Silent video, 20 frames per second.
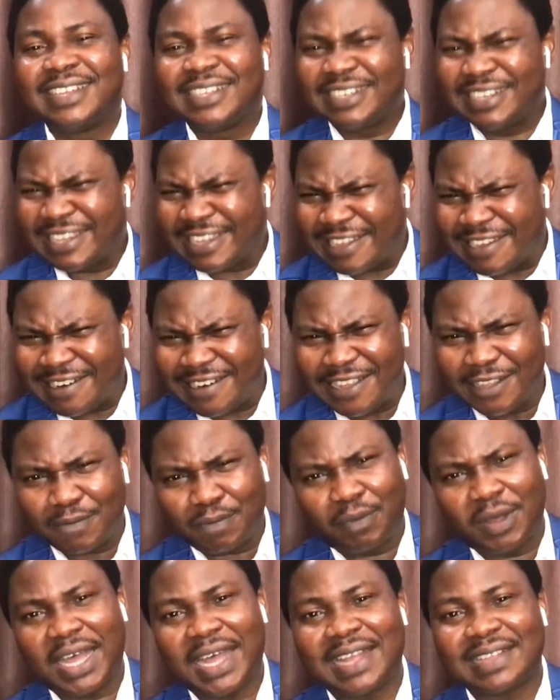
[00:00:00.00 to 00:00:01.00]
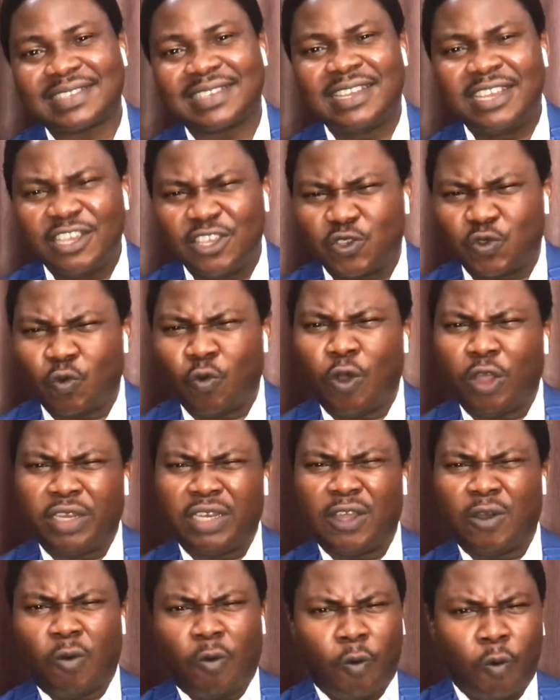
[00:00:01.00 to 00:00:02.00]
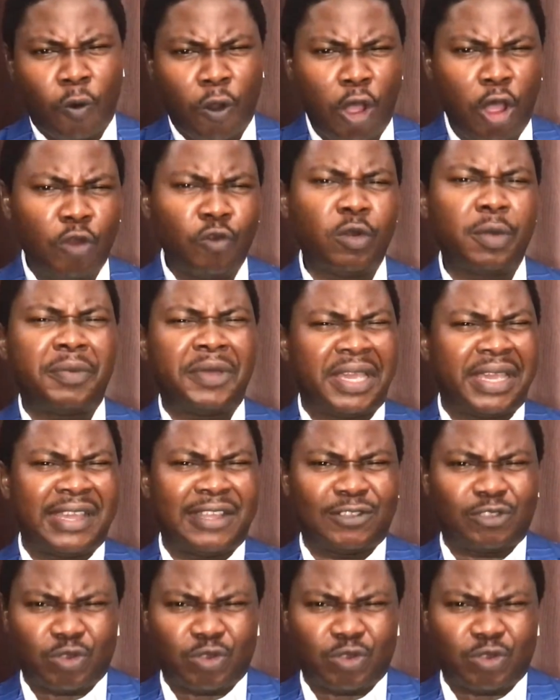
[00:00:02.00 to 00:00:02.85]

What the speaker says: the great part is what the world will begin